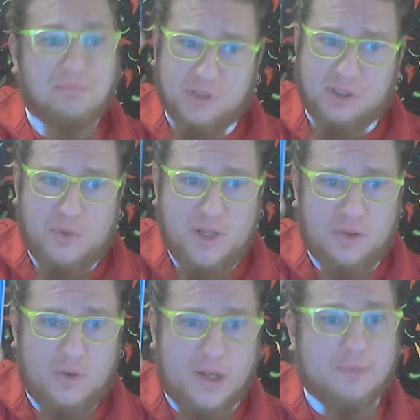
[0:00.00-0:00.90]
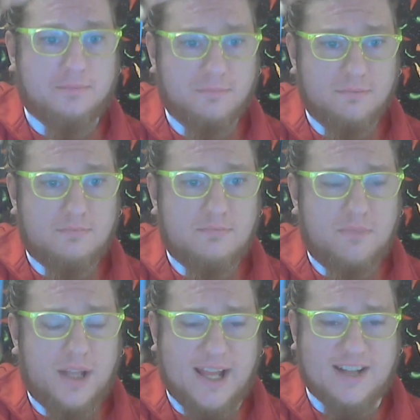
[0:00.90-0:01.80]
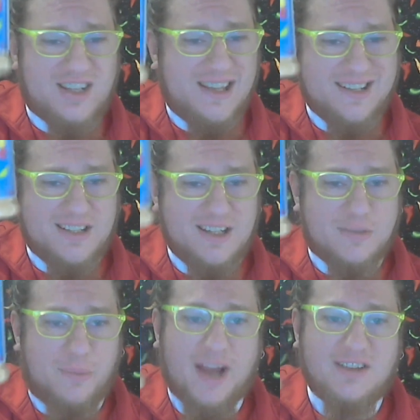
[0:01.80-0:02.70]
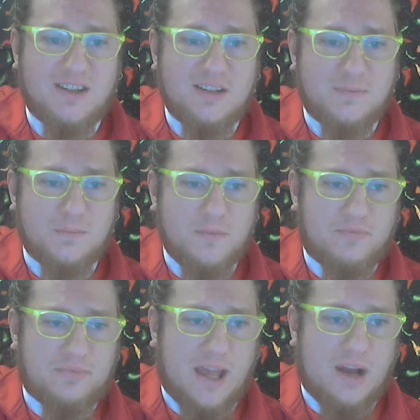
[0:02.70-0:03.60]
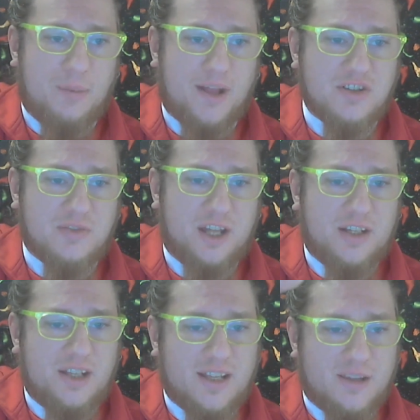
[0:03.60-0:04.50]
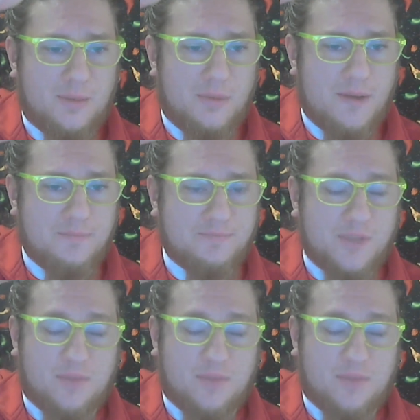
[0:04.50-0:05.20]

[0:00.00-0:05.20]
Louis Louis, again, TNT spices out of Pennsylvania. Hit them up.